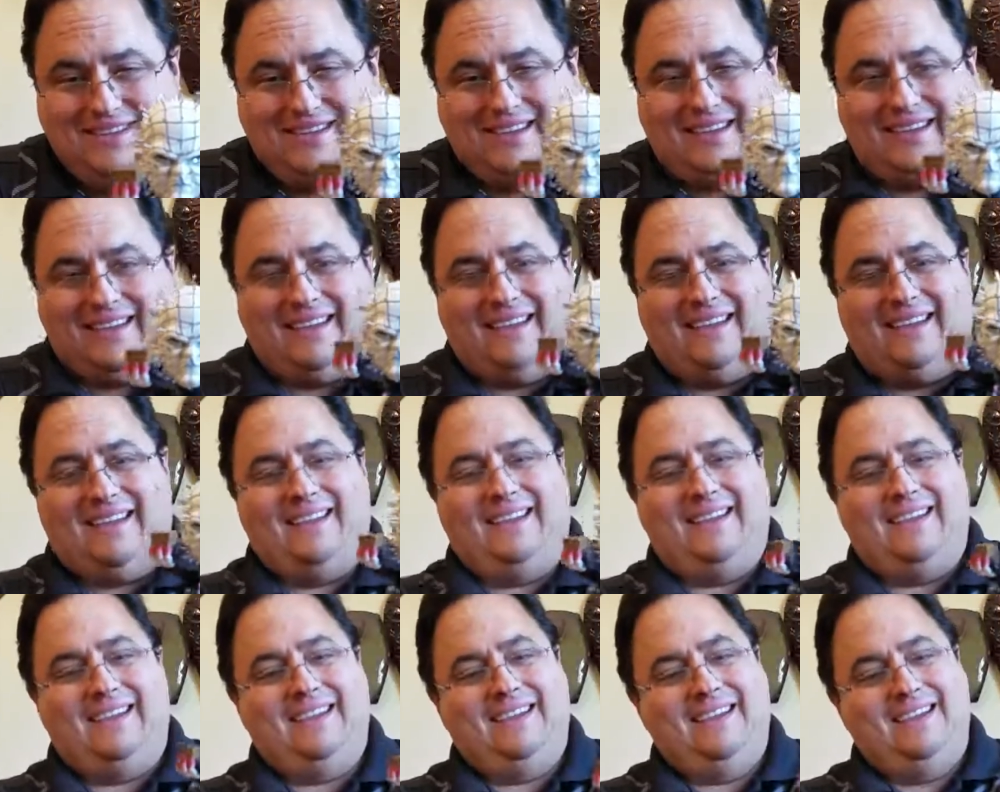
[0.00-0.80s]
puzzle.
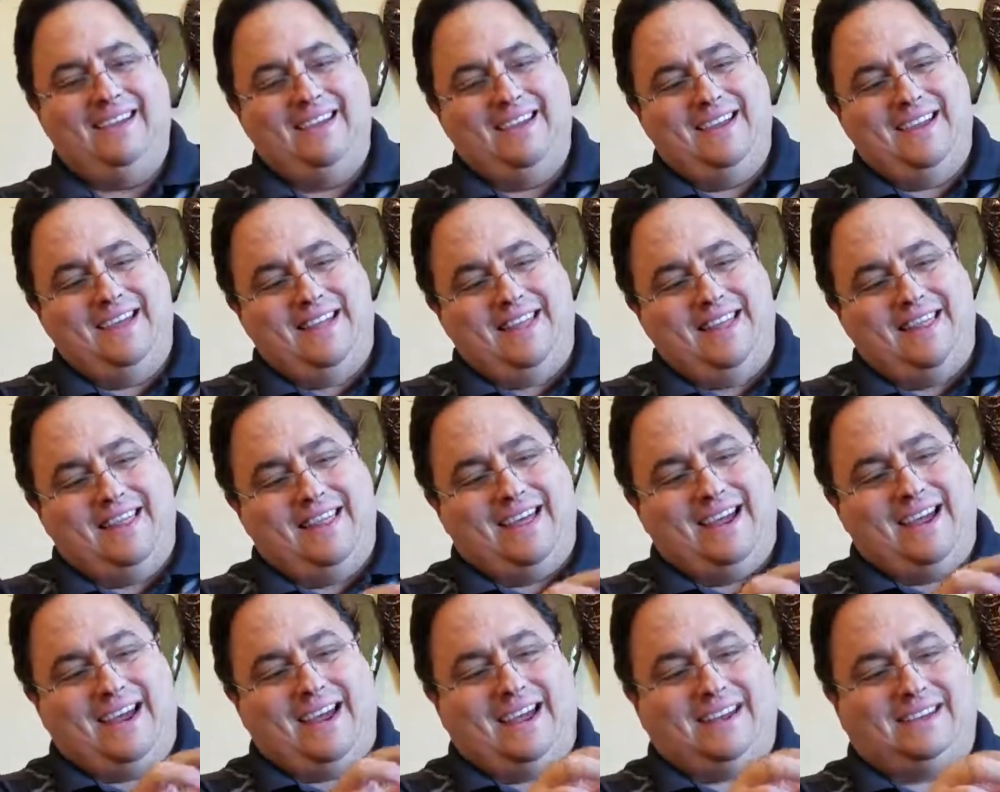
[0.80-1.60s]

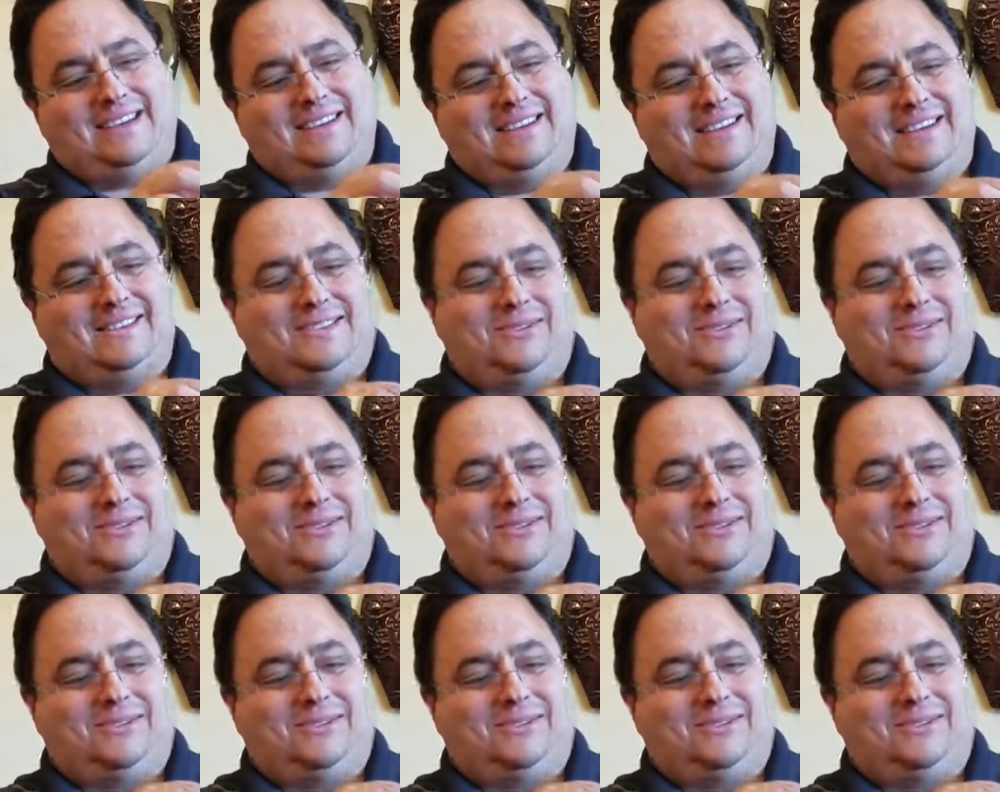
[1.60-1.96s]
That is